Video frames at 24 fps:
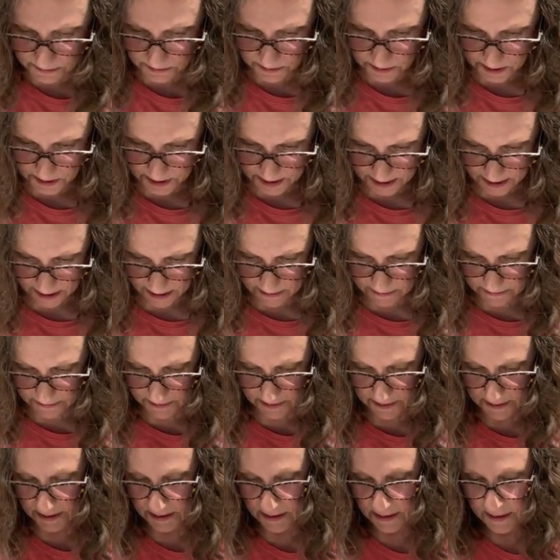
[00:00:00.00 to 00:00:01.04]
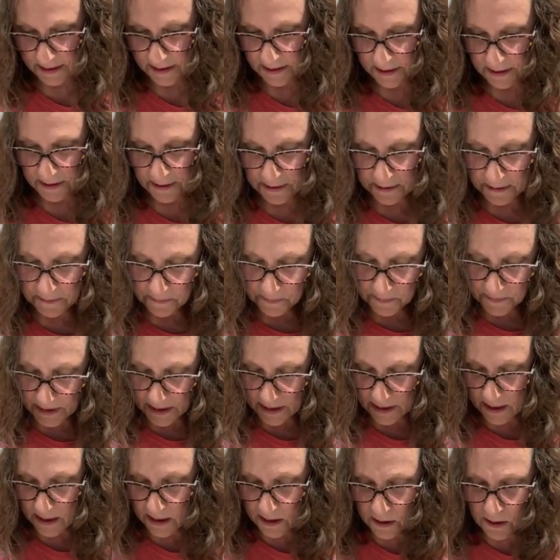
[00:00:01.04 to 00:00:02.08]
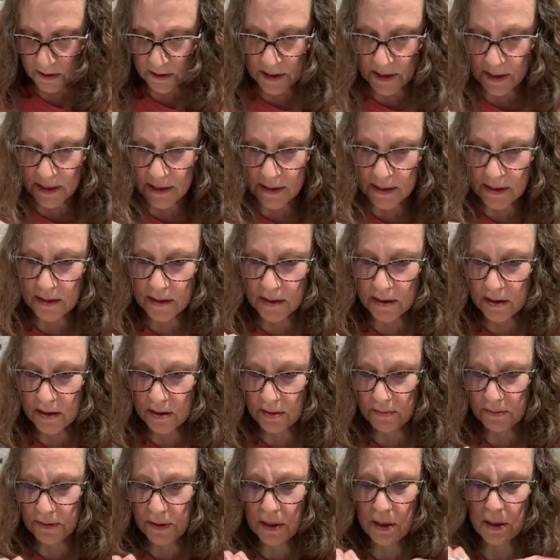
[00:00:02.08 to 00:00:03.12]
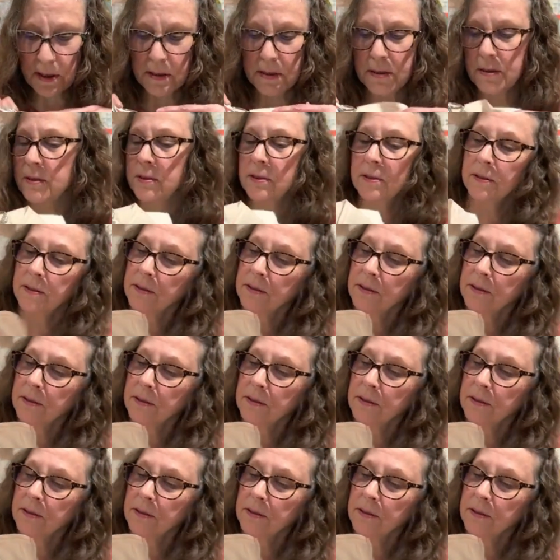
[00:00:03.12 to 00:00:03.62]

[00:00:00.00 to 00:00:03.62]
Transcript: her stuff. And here is the floss.